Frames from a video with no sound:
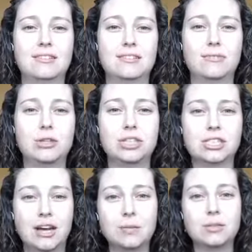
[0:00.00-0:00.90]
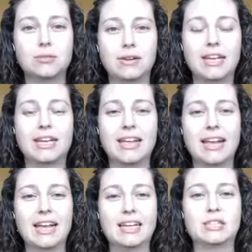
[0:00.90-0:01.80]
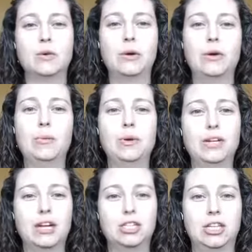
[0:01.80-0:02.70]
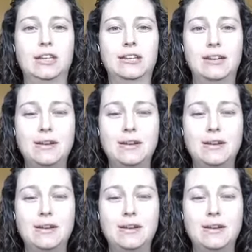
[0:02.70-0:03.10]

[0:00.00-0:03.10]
for your scalp to regulate its oil production.